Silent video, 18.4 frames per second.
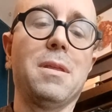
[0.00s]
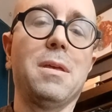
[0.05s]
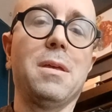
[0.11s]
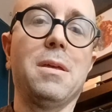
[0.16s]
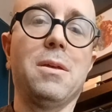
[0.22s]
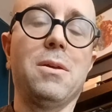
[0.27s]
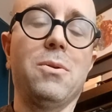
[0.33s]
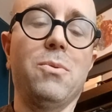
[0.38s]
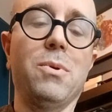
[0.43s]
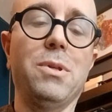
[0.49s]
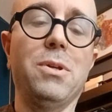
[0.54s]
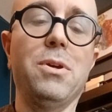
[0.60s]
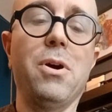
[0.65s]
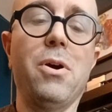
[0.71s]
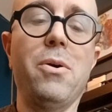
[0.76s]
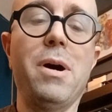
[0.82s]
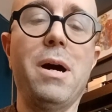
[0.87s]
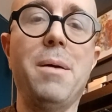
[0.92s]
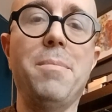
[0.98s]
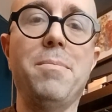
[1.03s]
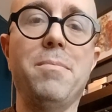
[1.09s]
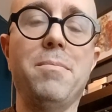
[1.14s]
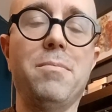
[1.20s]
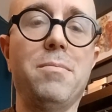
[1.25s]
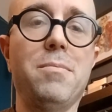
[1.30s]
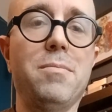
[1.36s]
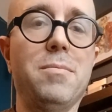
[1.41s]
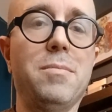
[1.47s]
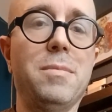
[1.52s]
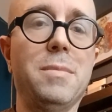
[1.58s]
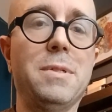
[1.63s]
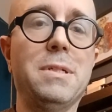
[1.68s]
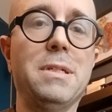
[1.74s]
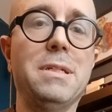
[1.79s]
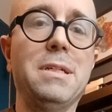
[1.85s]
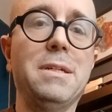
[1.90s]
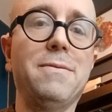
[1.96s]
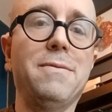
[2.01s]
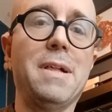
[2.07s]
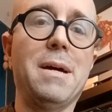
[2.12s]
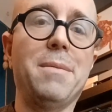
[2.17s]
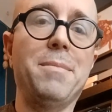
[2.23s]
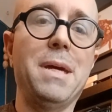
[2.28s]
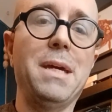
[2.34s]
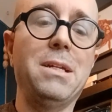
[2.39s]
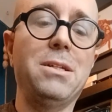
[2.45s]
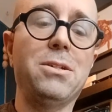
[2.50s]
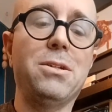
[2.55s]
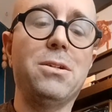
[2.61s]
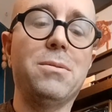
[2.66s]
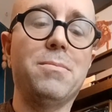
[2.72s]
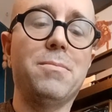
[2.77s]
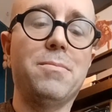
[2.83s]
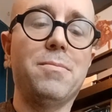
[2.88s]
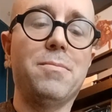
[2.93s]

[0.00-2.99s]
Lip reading: When you go up to D flat major,